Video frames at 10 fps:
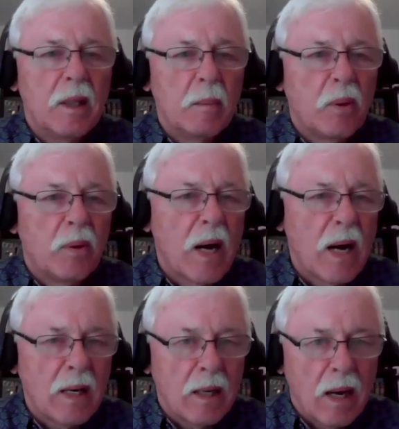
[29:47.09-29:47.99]
the
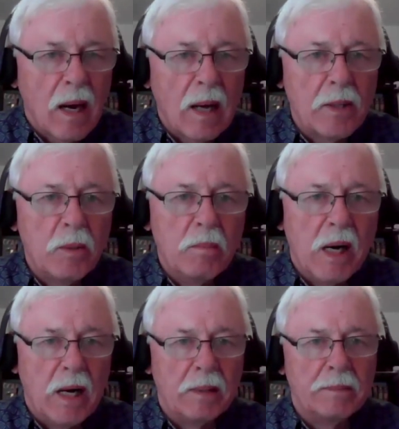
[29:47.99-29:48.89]
para
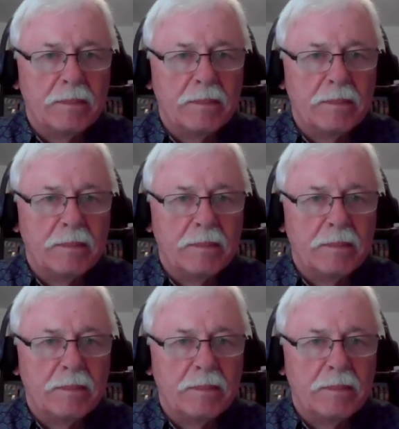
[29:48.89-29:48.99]
aduma,